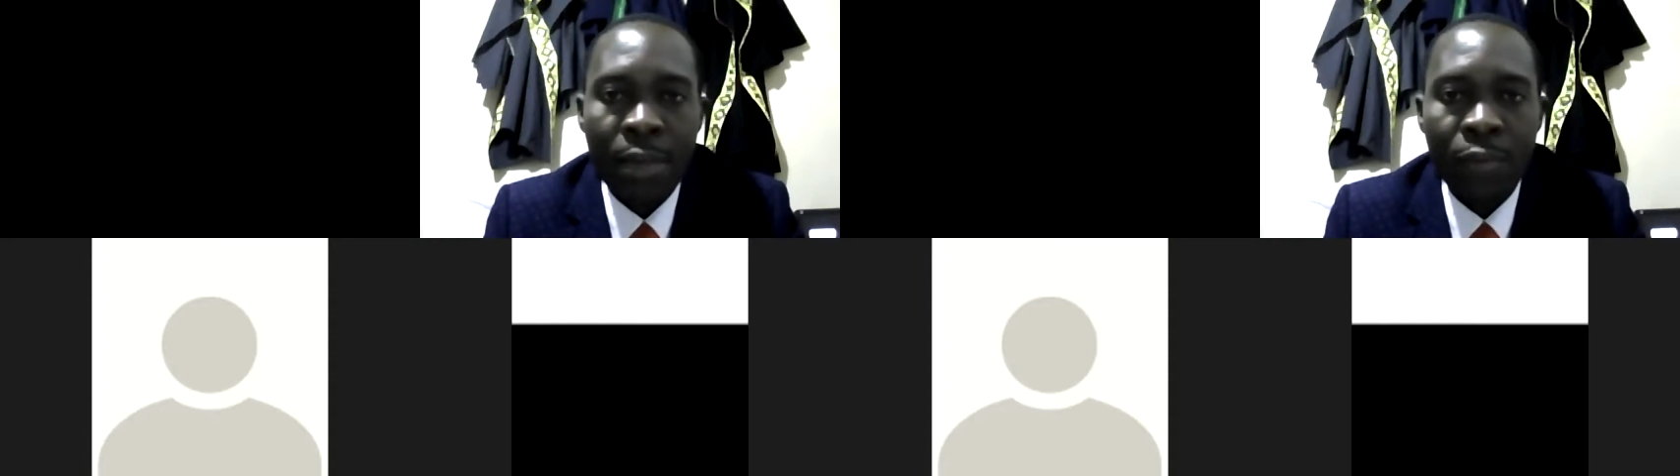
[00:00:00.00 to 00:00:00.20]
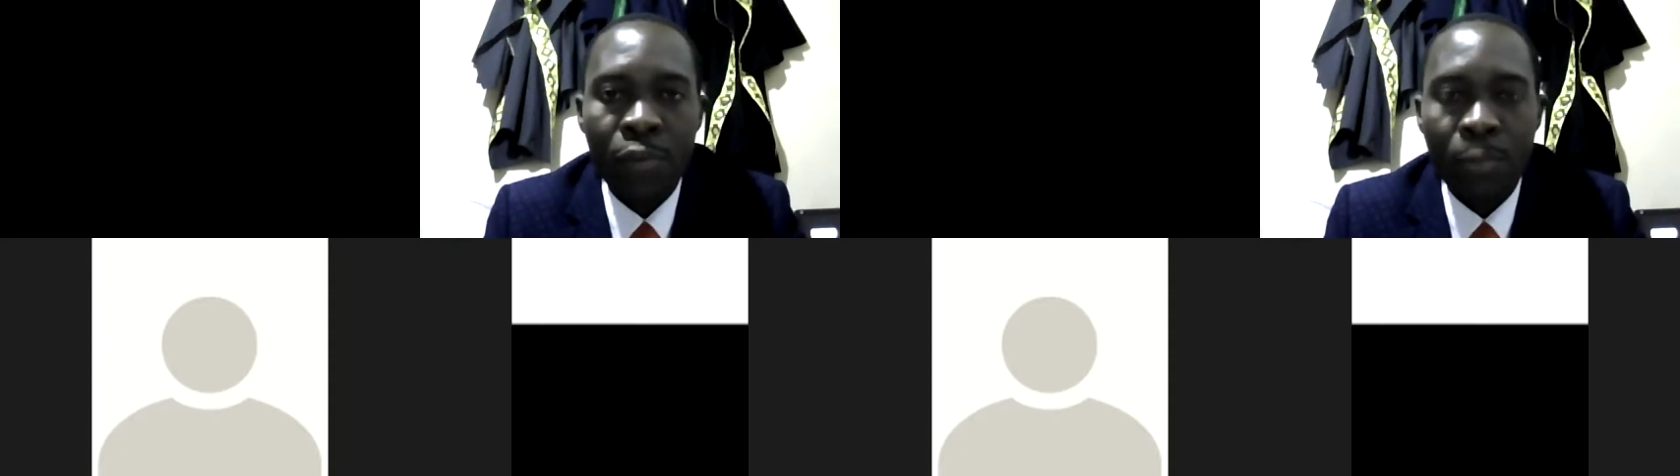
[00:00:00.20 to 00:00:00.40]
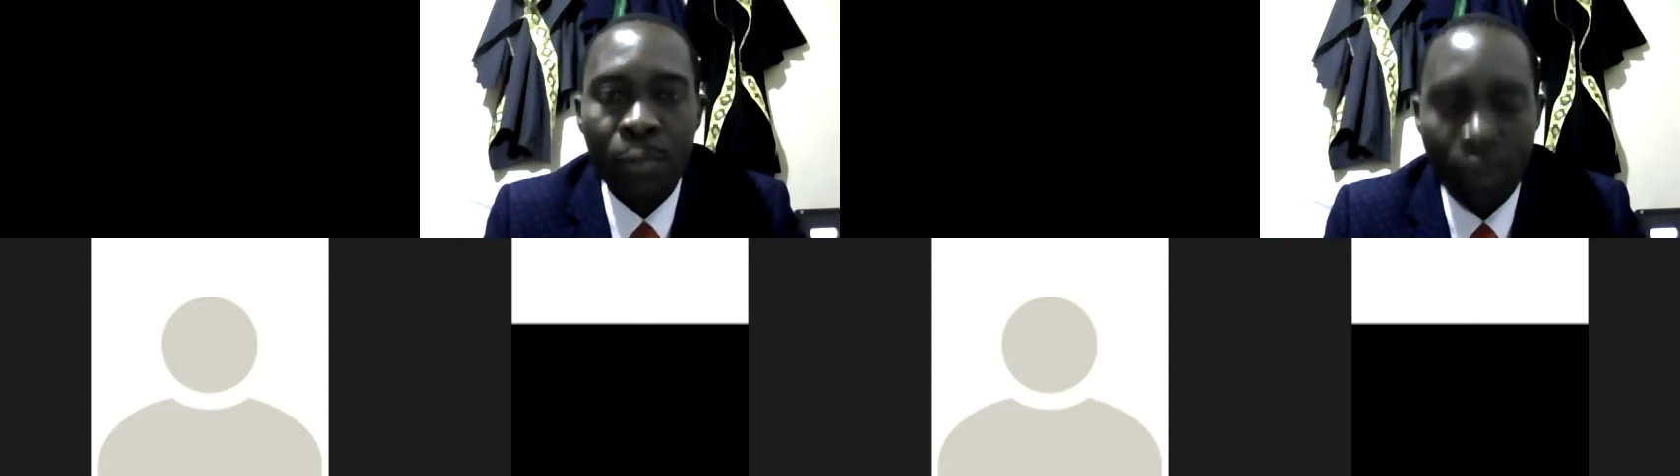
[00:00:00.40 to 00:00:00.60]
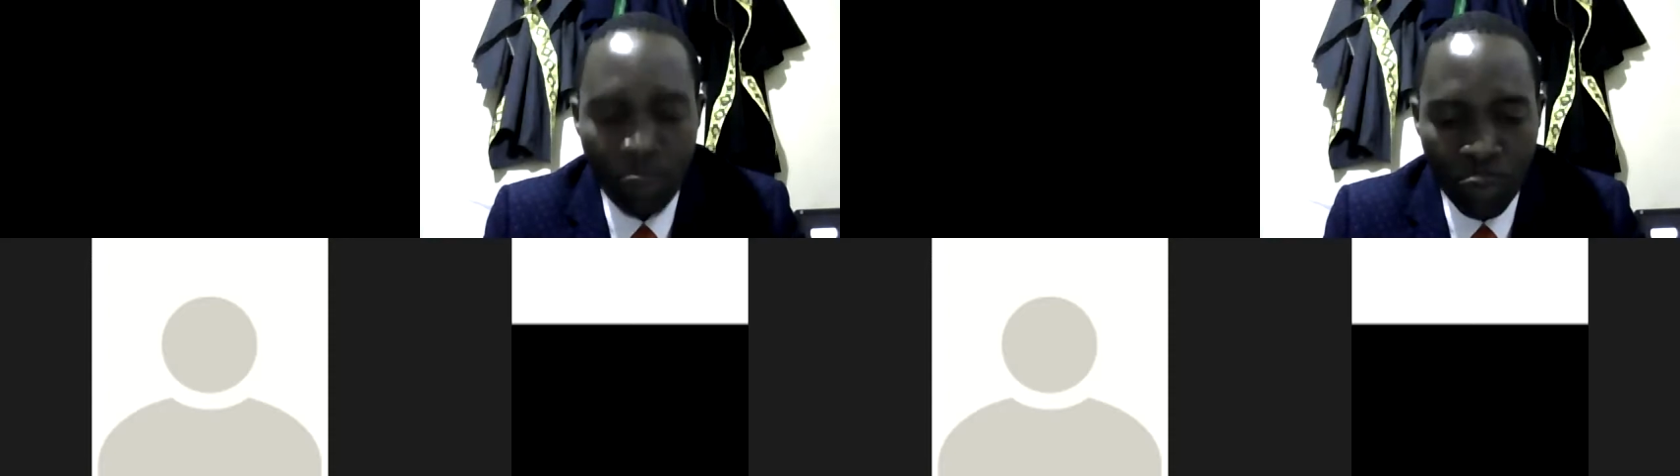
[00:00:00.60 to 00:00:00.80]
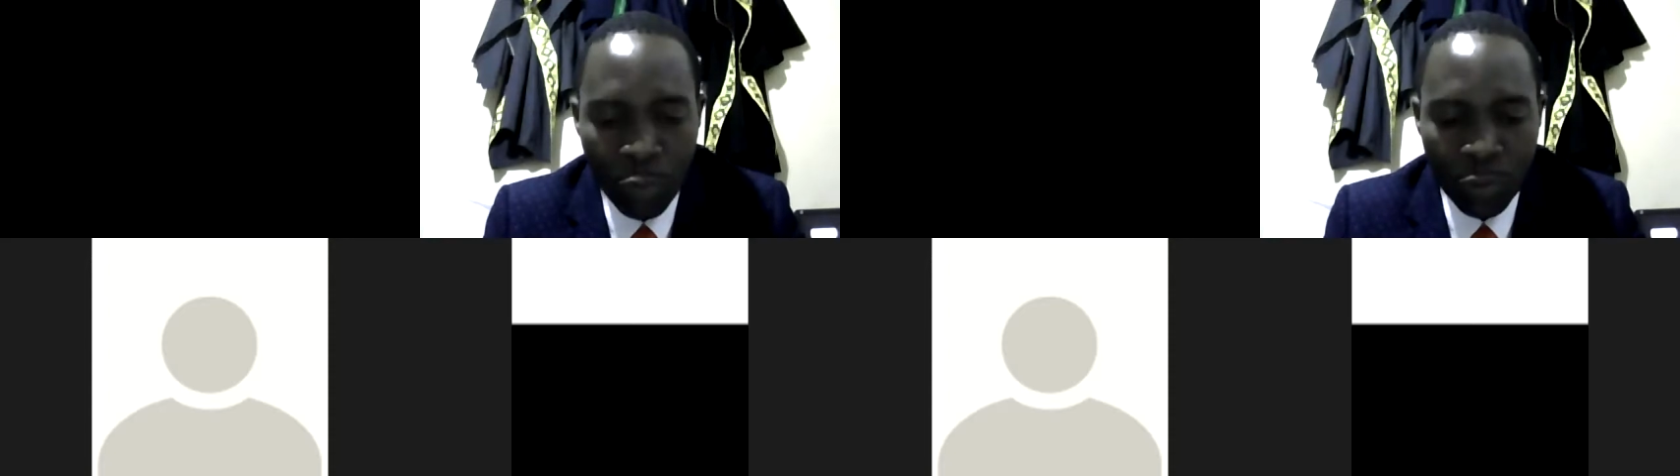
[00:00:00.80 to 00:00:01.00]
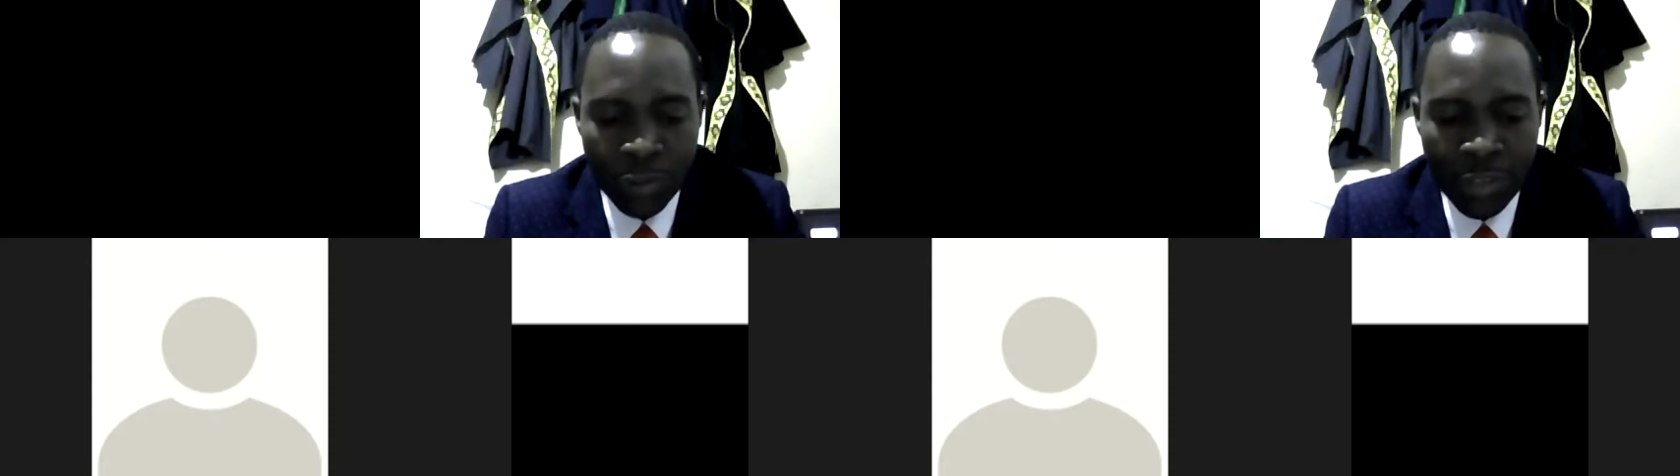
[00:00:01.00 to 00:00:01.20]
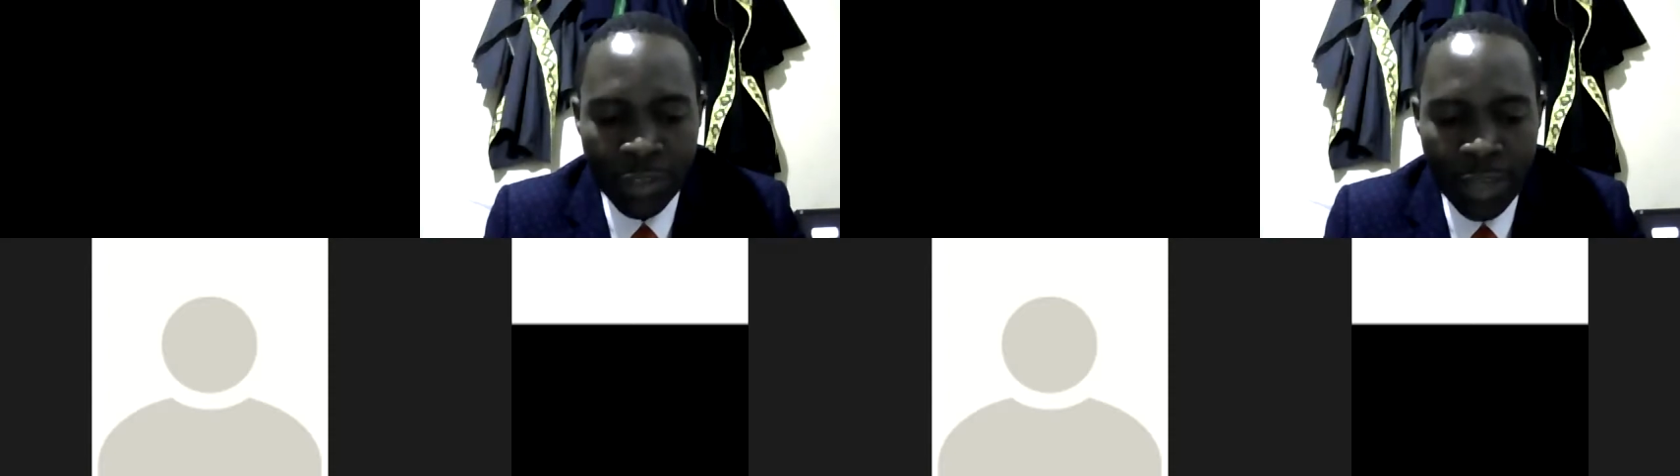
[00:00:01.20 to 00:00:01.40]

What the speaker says: from the pupils.